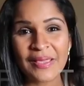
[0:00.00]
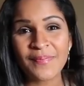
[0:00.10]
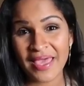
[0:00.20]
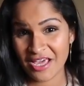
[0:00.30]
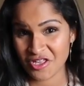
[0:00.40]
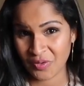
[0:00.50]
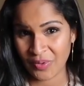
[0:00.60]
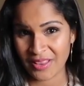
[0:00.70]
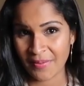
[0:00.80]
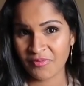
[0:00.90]
Be patient
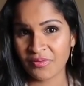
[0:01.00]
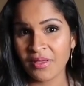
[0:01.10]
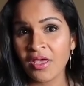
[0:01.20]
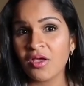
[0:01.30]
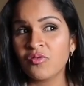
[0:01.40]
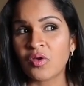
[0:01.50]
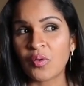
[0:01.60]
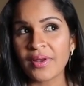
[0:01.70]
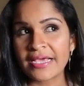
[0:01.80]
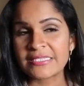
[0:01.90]
with them.
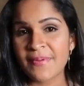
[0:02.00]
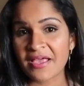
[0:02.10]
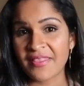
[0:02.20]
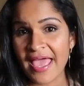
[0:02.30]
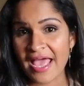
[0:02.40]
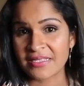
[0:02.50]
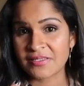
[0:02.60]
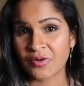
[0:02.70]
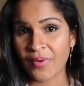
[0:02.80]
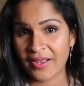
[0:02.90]
Don't expect the
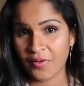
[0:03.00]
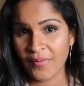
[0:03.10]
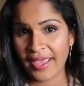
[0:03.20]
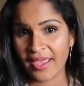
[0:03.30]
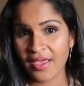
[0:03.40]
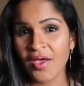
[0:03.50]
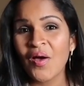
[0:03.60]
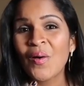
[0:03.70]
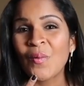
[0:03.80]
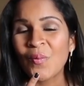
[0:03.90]
answer right away.
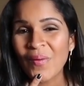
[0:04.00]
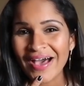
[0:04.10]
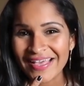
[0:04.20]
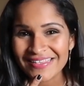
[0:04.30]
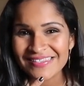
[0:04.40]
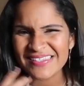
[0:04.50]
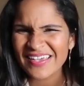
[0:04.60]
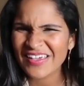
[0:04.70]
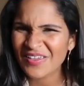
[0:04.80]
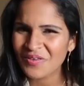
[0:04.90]
What's
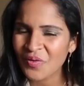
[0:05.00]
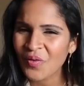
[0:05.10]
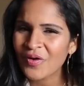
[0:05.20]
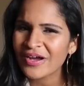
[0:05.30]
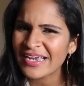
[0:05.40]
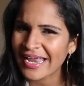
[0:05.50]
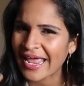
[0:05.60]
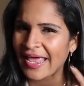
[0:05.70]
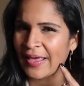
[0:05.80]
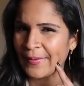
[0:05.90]
your
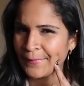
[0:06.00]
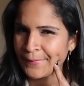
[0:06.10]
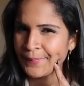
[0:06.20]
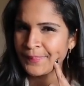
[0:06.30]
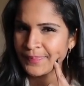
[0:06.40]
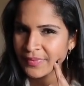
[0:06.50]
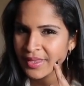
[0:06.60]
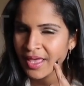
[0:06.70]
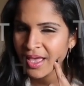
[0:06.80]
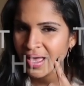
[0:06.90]
name?
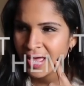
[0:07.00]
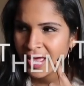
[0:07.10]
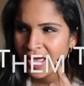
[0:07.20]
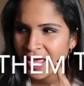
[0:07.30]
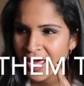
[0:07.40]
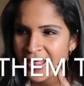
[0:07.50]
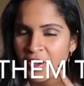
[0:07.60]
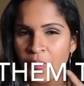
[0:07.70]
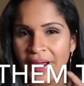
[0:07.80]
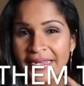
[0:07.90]

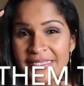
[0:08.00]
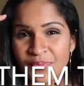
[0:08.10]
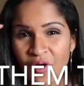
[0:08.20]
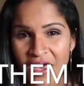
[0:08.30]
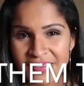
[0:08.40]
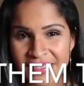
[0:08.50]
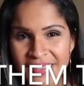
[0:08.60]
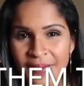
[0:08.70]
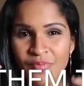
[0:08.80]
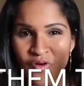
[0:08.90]
Their brain is
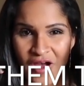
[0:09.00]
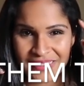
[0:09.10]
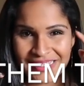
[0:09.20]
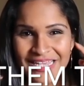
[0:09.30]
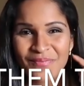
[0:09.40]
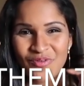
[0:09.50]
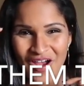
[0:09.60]
processing, processing,